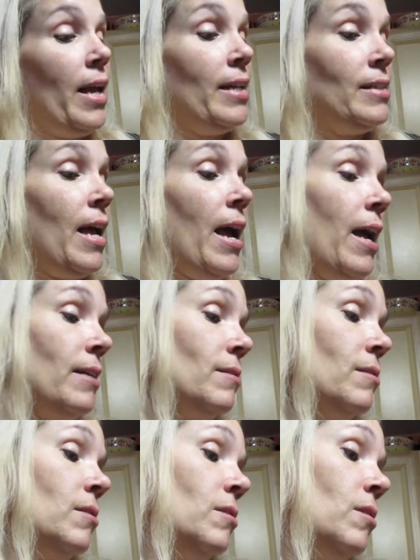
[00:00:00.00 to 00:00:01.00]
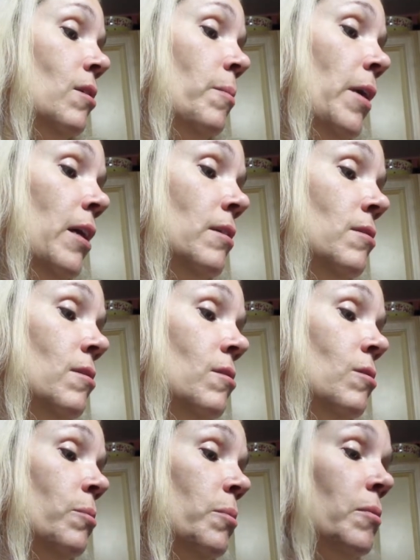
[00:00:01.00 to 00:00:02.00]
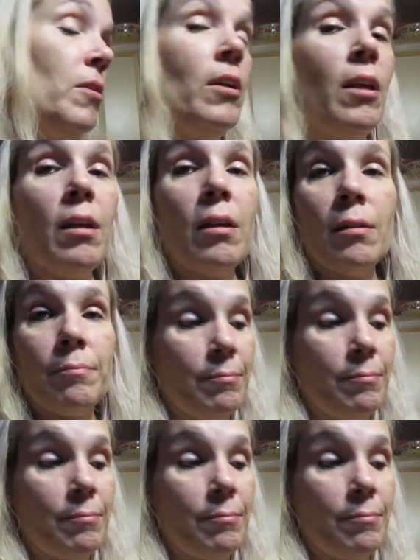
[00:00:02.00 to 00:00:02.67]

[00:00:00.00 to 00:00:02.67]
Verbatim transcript: it's a hassle to go back to the supermarket.